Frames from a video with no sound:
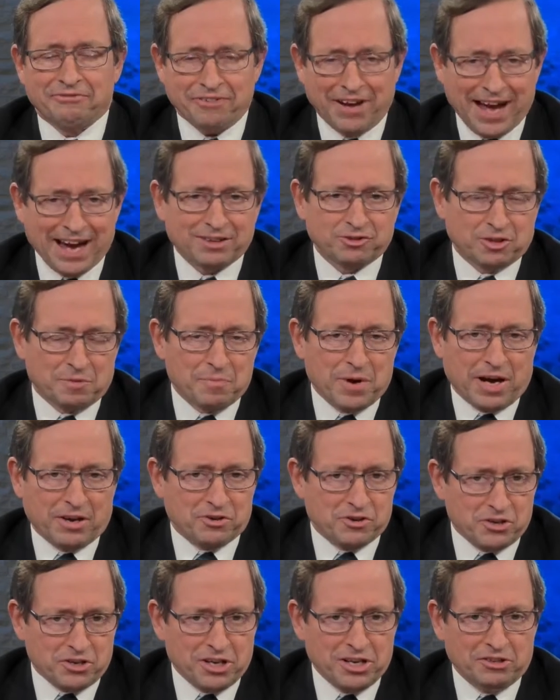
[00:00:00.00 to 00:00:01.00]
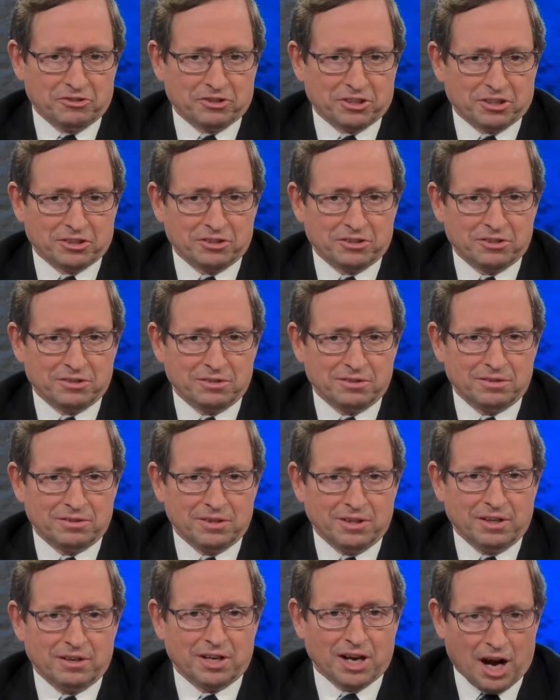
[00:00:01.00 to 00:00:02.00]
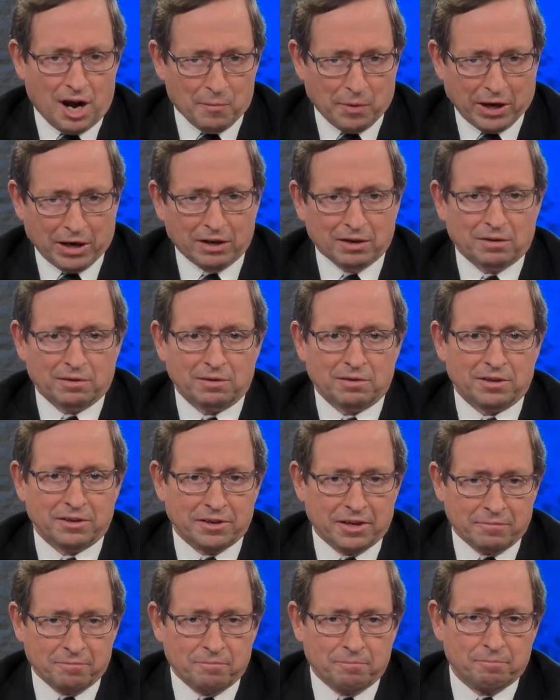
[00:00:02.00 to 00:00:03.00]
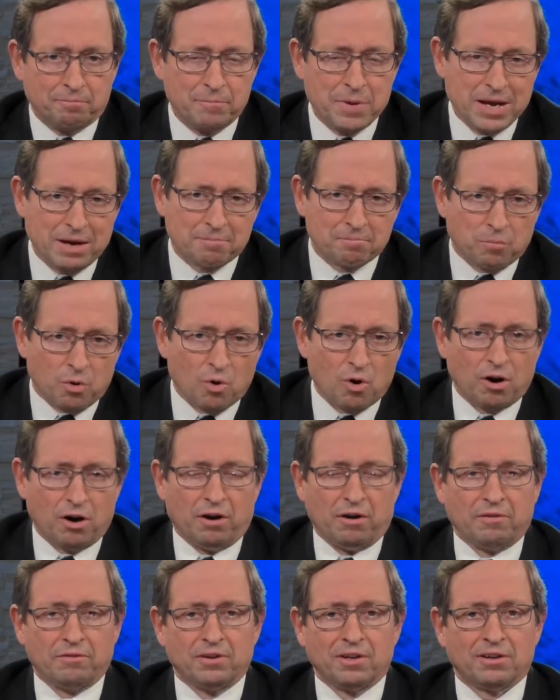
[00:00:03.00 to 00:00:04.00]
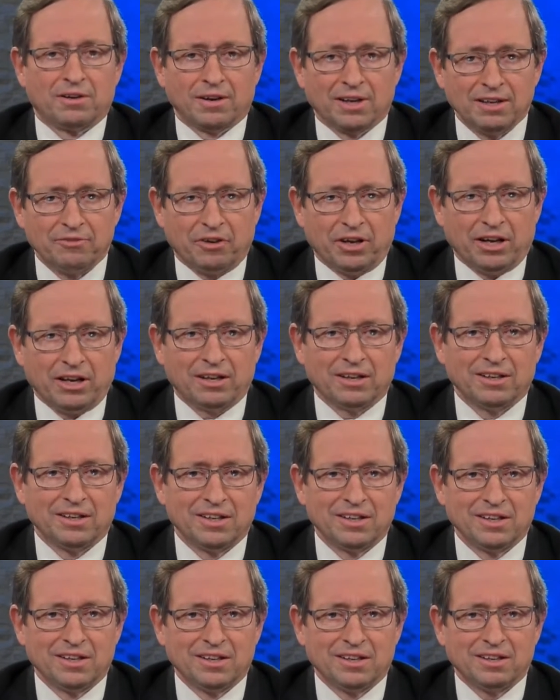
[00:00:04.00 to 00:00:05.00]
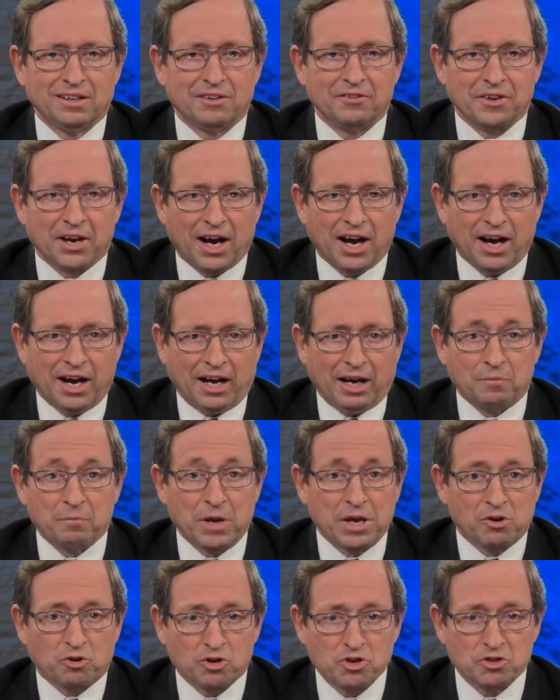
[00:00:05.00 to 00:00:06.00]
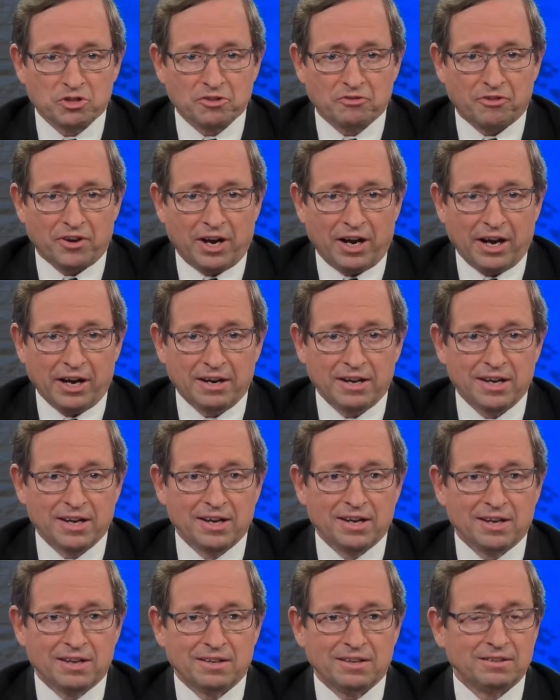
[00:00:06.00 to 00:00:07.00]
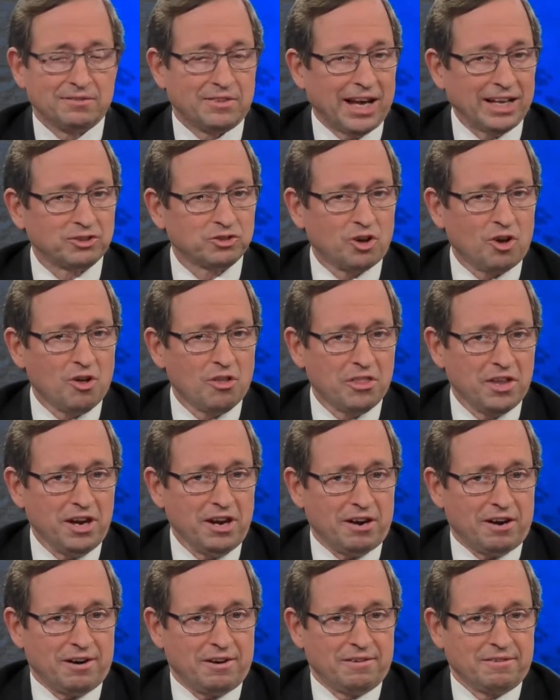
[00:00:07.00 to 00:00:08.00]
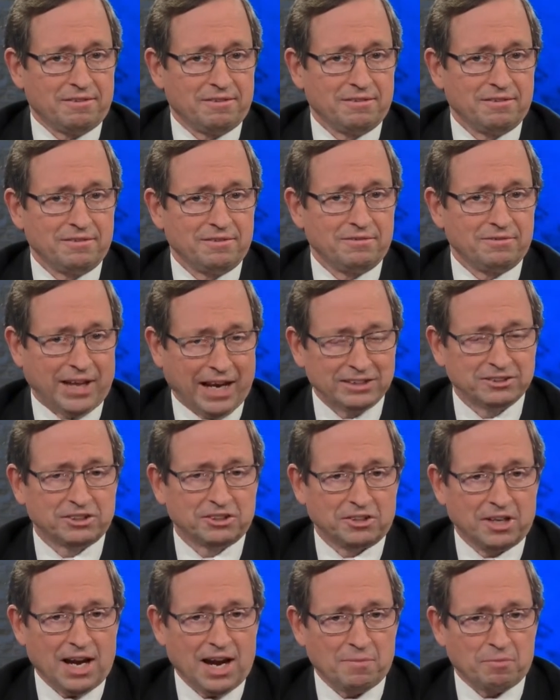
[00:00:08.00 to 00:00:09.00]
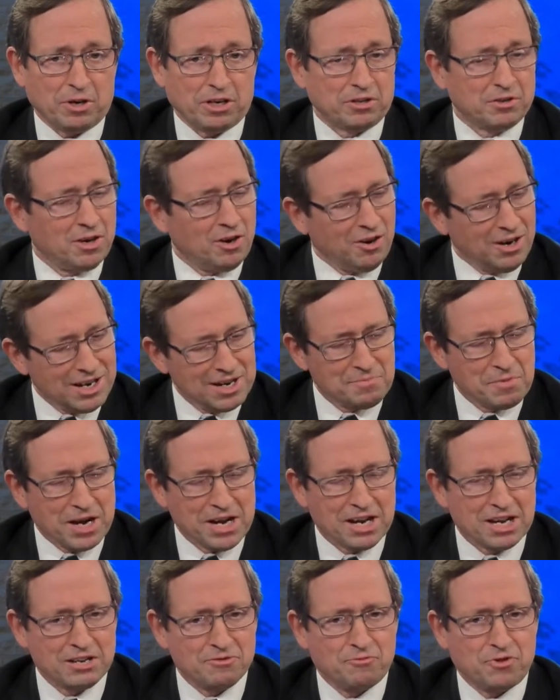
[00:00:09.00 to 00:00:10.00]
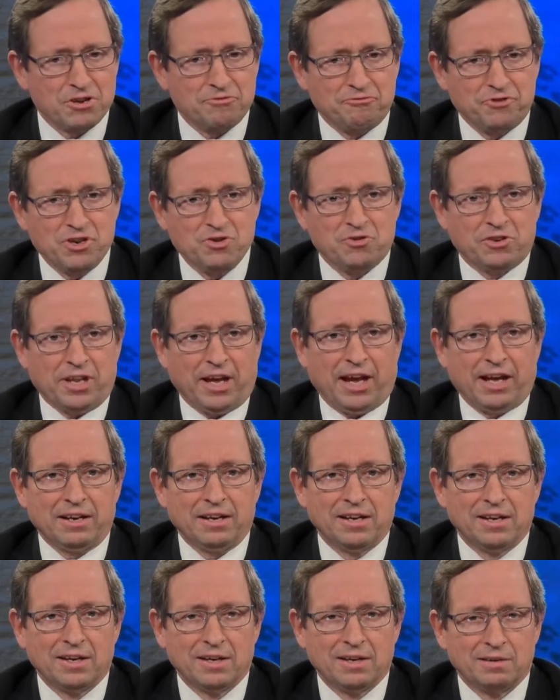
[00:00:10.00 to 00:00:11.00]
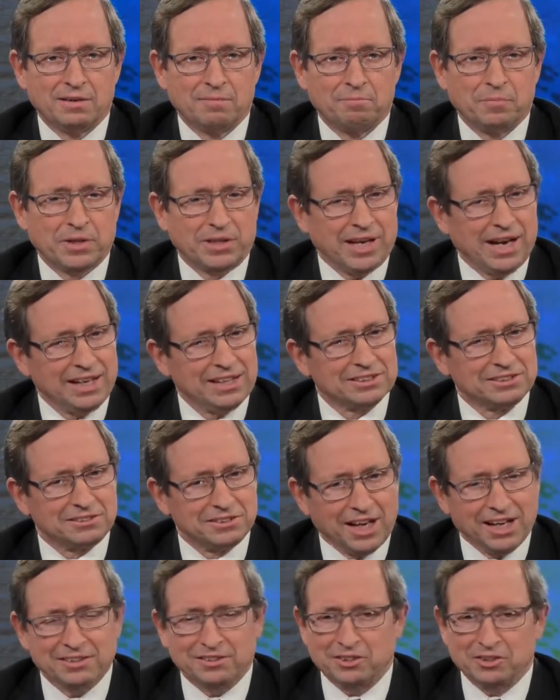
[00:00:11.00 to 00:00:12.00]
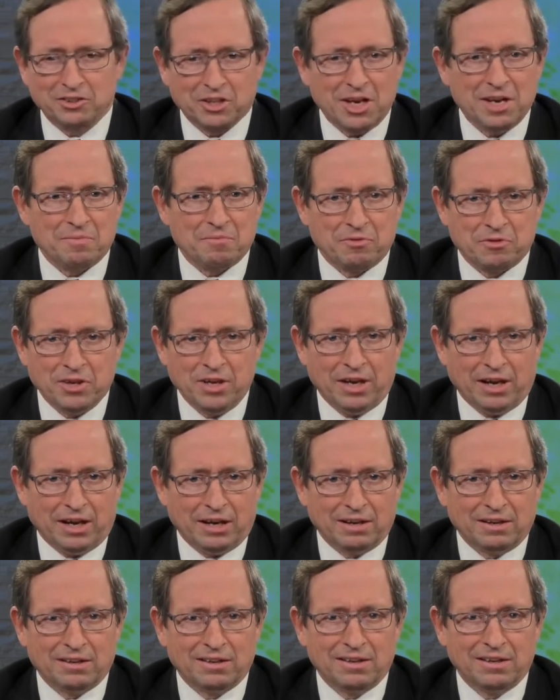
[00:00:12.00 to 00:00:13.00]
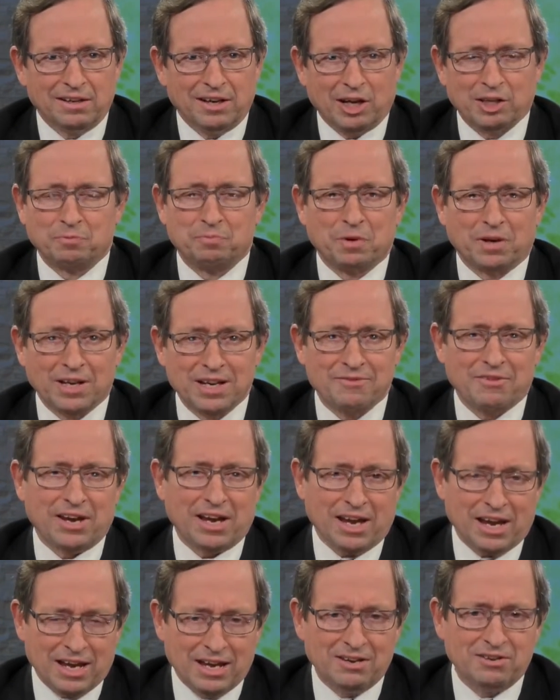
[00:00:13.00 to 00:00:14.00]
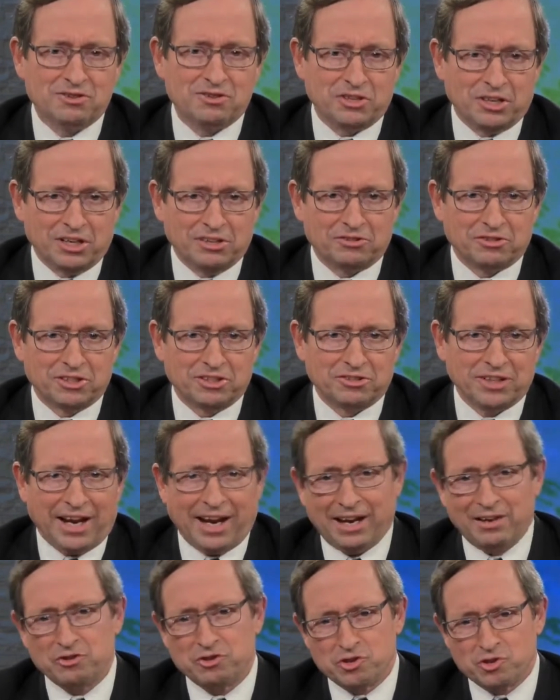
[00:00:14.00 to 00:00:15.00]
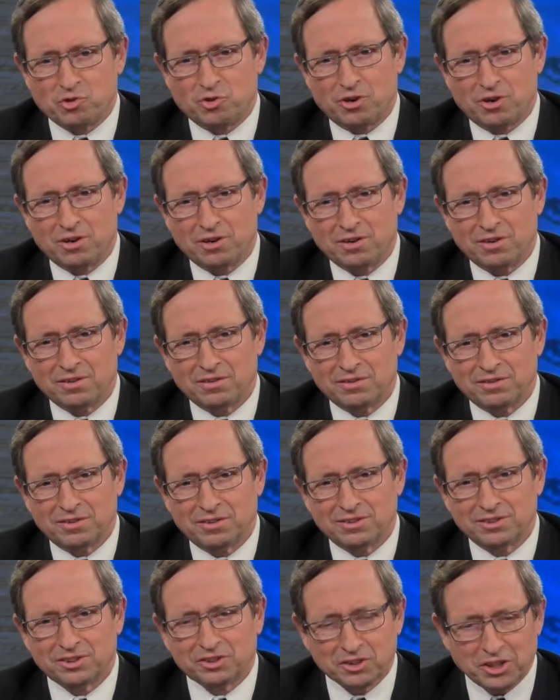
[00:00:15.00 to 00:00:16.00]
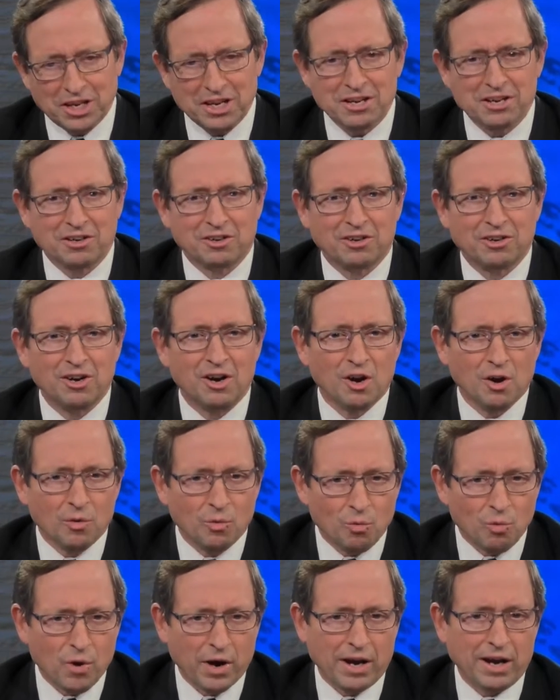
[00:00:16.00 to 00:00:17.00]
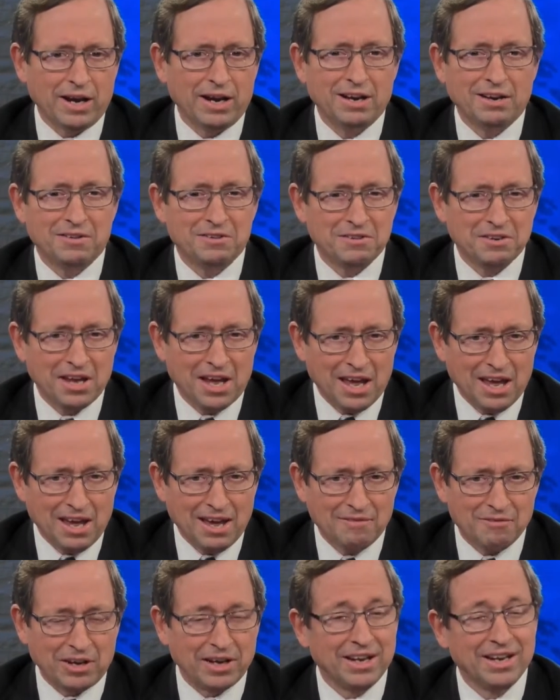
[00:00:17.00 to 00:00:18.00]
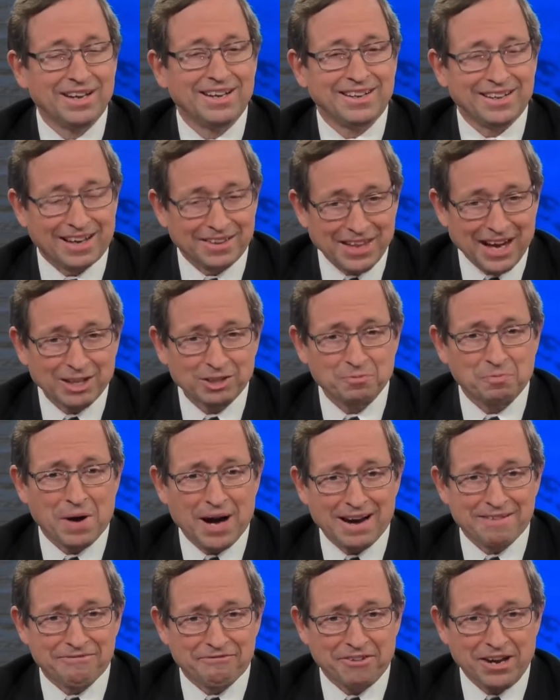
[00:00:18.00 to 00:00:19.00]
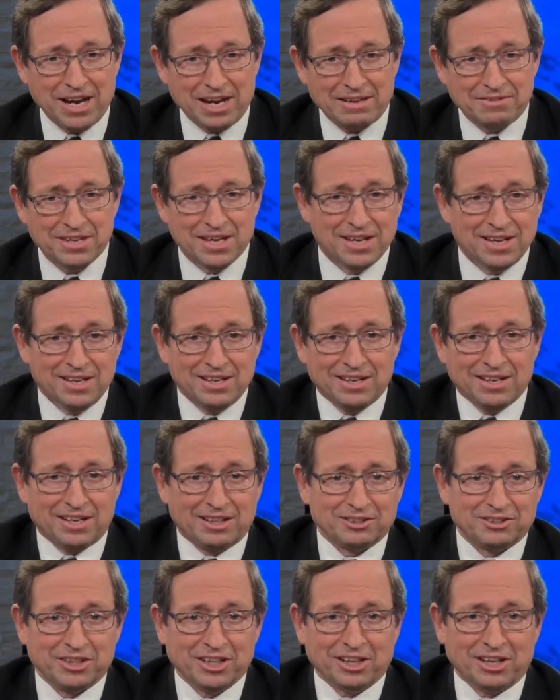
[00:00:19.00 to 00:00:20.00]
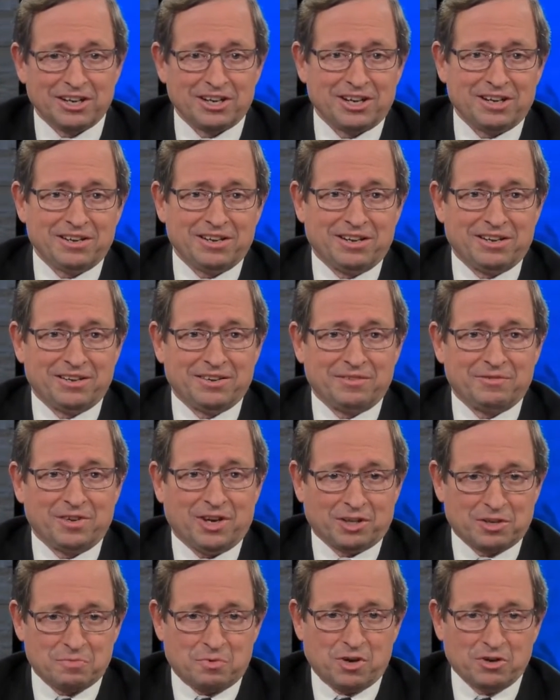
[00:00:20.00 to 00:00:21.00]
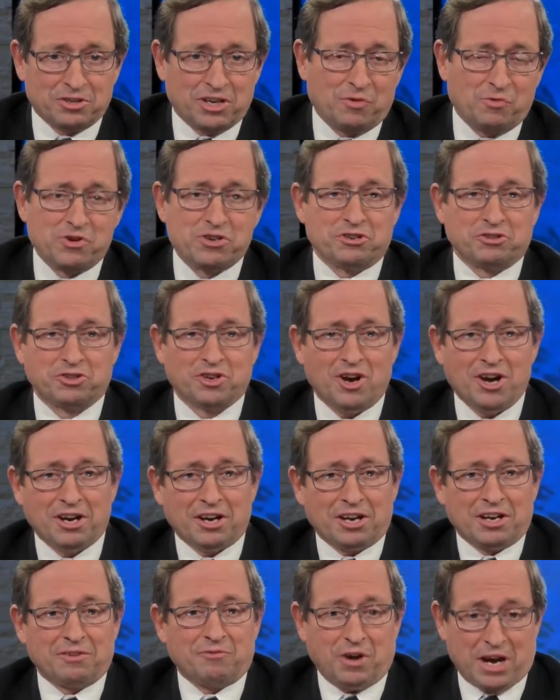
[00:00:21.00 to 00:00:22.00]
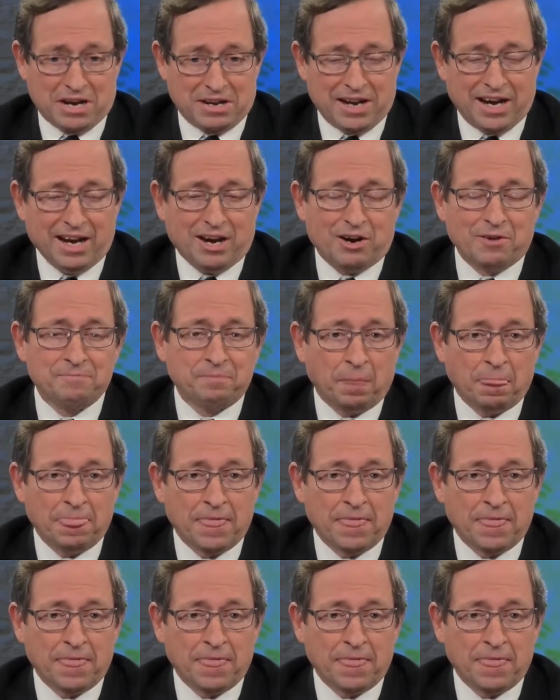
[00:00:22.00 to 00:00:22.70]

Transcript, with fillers: facts about Jesus coming, being born, living, dying, being crucified. That's all there. That's established. Hardly anybody can refute that. But that is not the same thing as believing in Jesus as your singular way to heaven. Now, that's by faith. And as Dillon, uh, Dr. Burroughs and I were just talking right now,